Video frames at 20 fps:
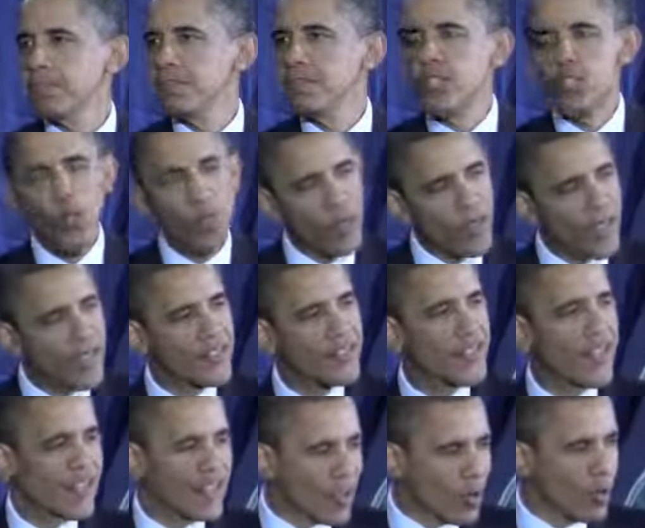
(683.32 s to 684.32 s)
Sure, they
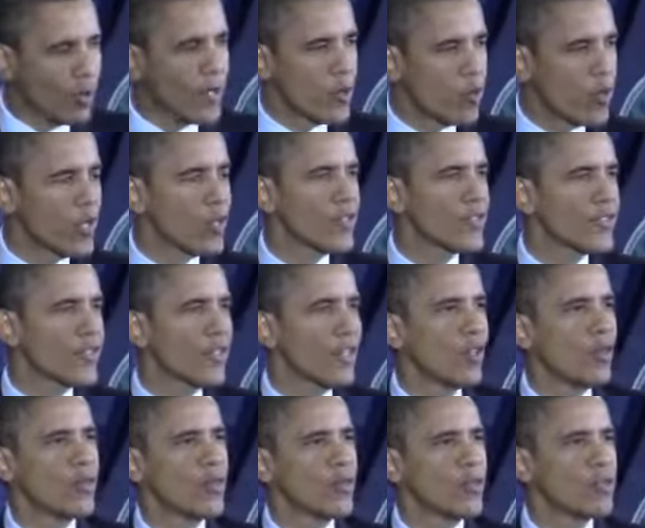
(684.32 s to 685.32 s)
say, there will be winners and
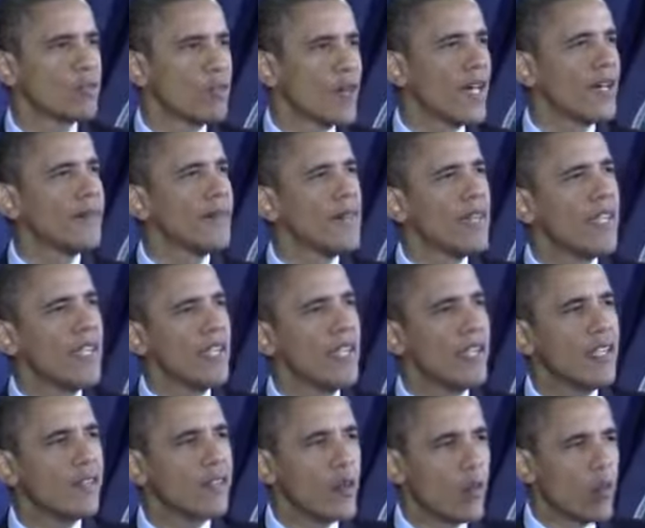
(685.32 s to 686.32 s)
losers, but
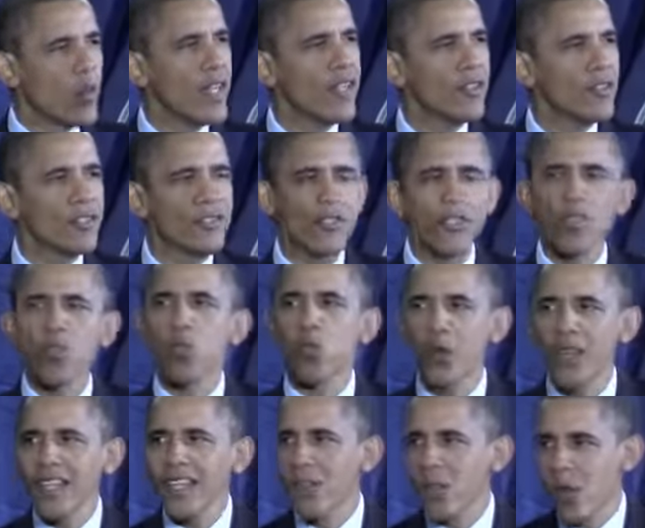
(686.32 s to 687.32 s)
if the winners do
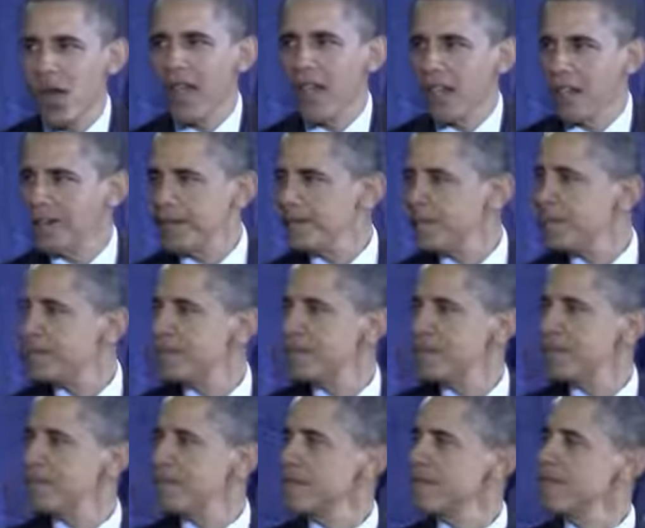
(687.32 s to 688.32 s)
really well,
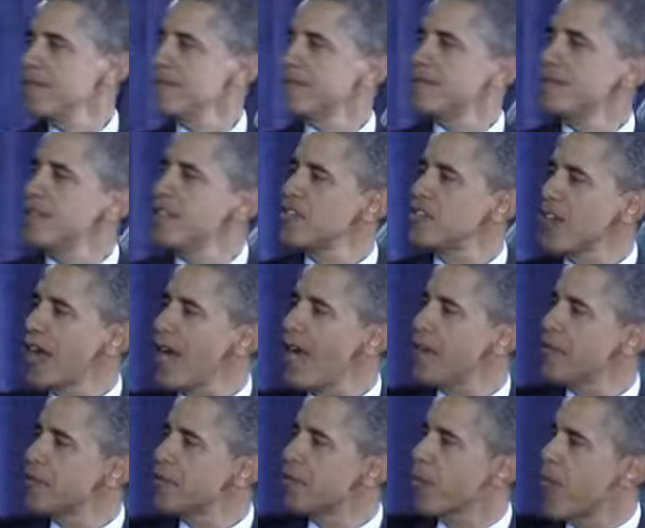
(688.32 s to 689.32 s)
then
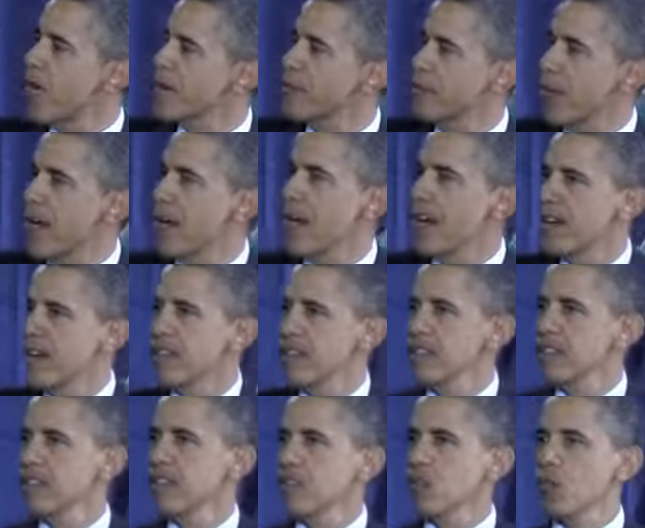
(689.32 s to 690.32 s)
jobs and prosperity
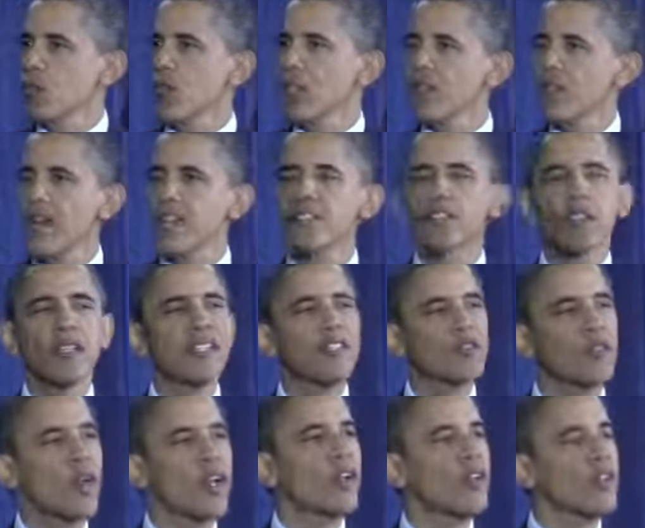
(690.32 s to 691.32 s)
will eventually
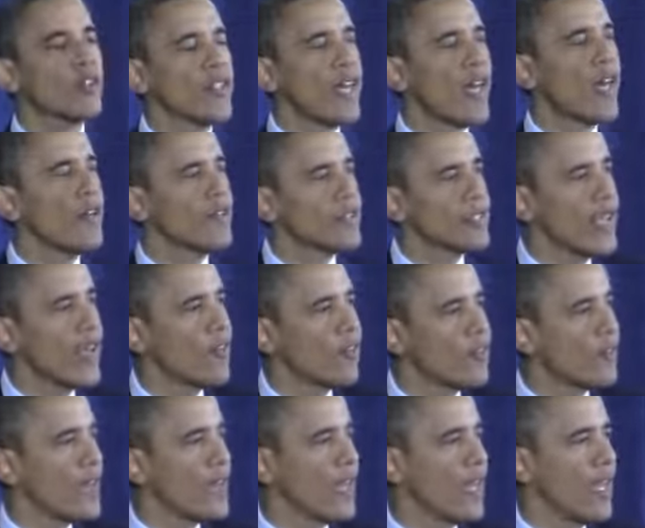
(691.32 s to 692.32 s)
trickle down to
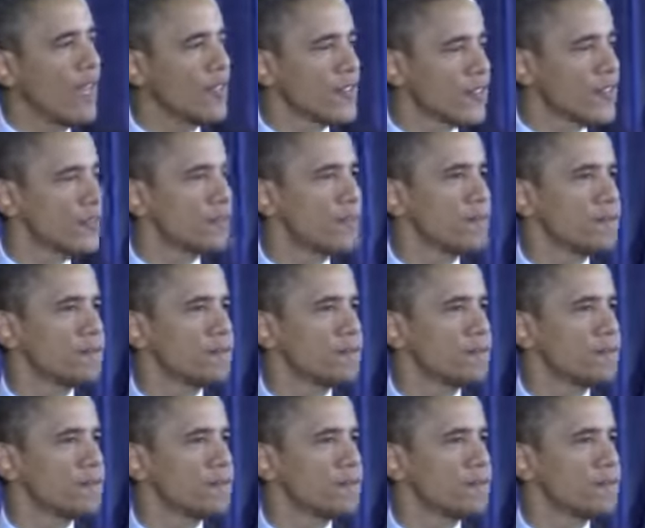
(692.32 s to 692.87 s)
everybody else.